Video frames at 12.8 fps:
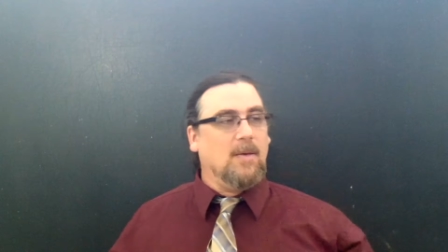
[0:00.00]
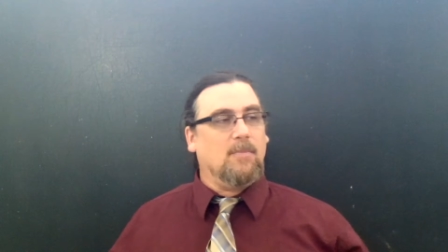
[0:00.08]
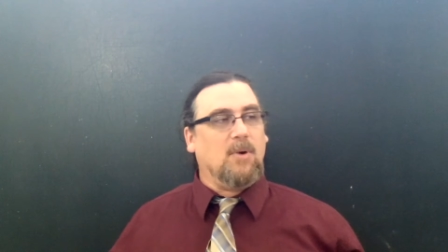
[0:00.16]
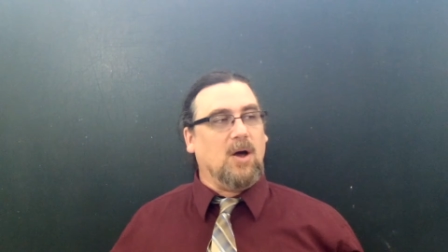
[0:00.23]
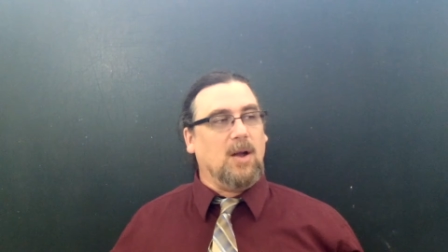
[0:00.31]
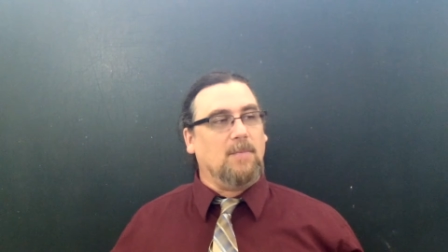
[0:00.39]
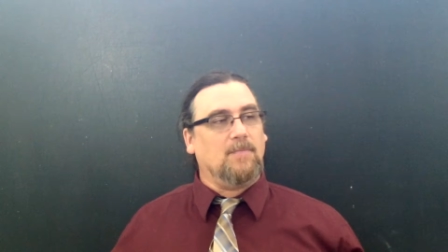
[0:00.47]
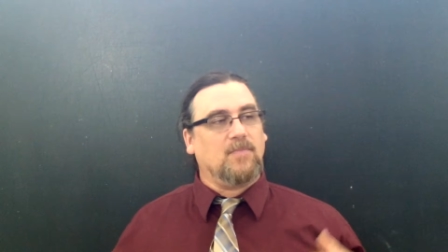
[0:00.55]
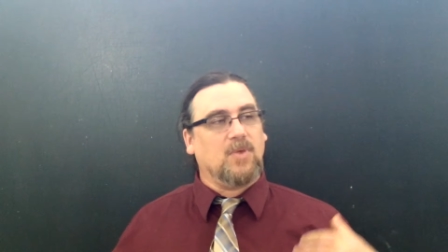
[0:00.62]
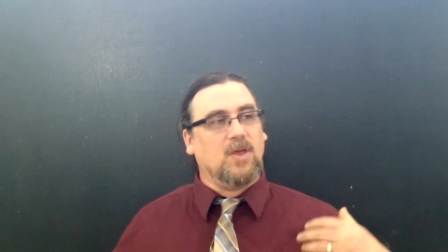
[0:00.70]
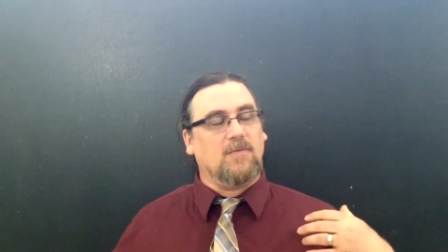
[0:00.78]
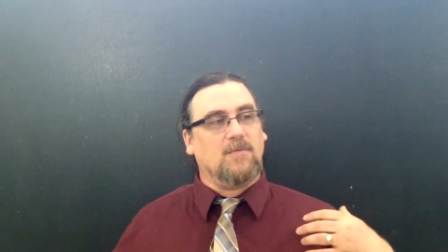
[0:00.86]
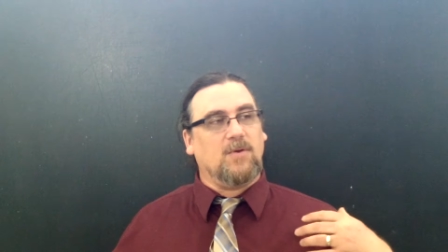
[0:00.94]
But
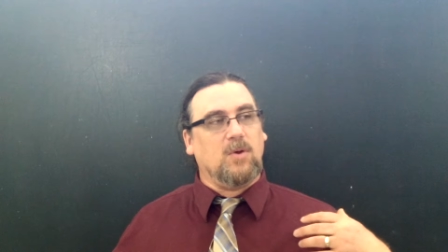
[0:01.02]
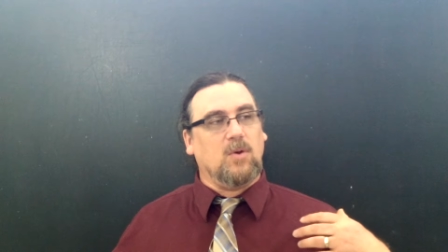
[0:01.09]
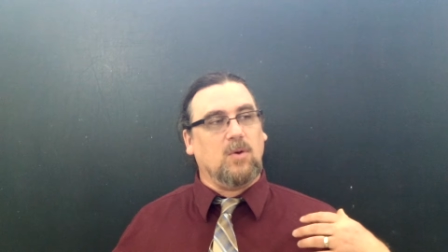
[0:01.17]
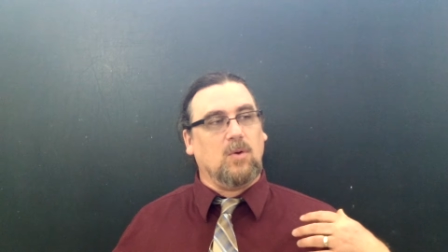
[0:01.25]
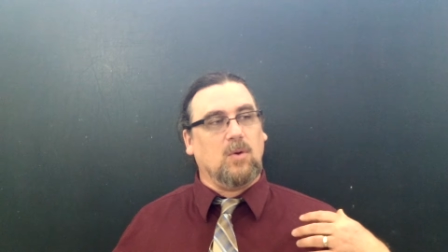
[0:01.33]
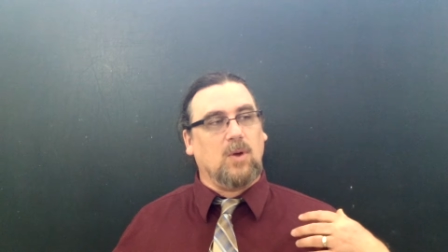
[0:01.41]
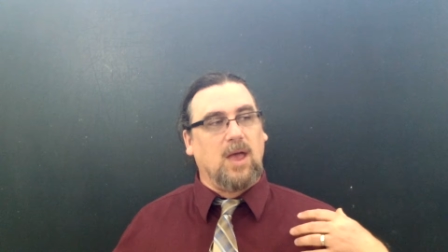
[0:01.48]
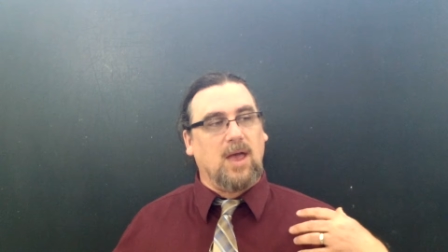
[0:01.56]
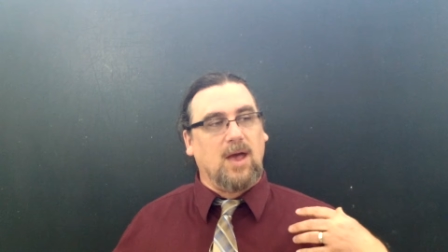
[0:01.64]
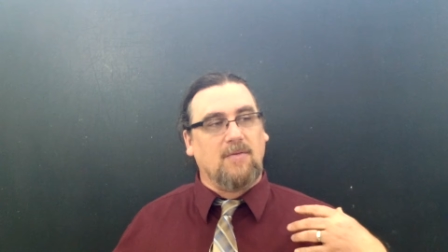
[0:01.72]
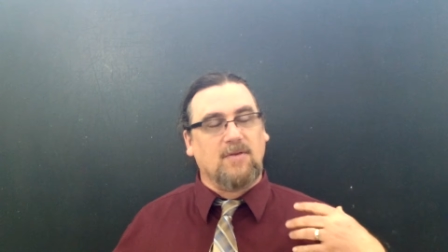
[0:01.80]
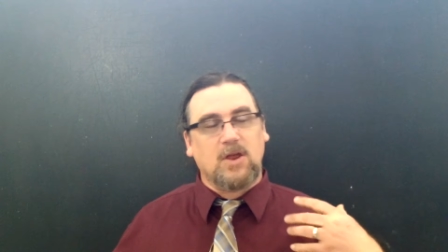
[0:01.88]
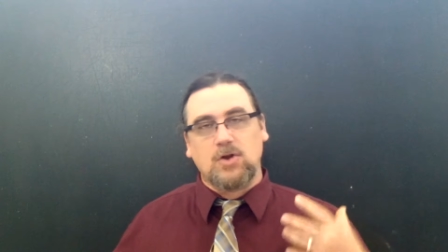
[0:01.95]
if you
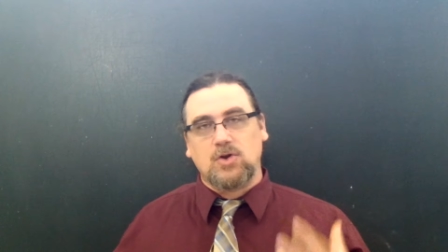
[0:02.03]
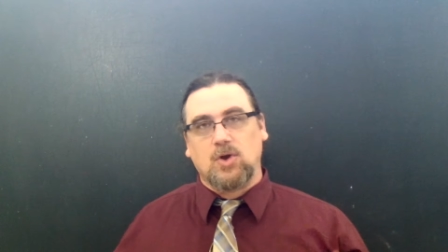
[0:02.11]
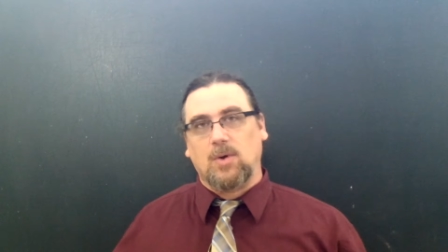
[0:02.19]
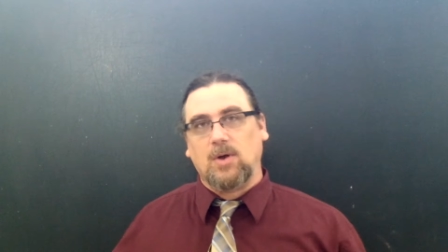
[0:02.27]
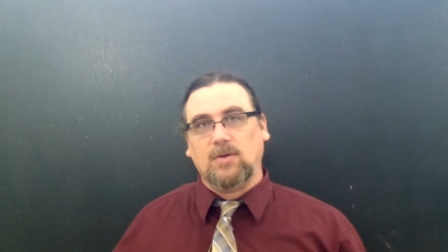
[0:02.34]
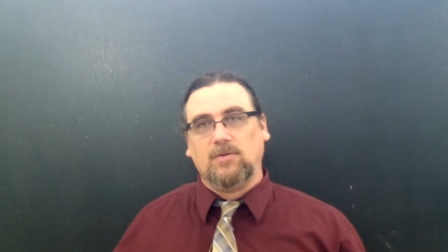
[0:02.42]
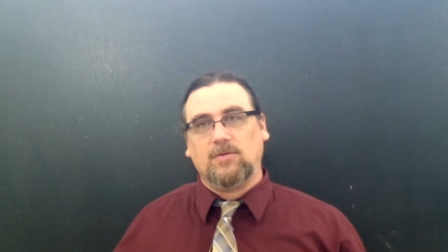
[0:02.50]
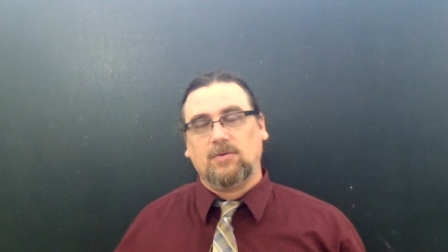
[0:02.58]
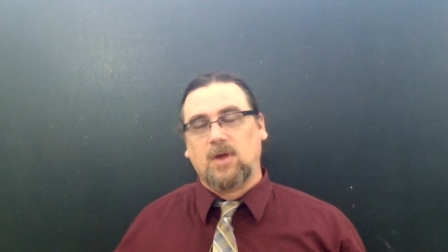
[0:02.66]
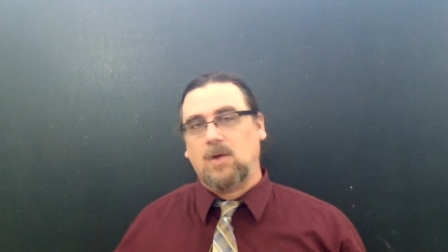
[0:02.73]
have endurance,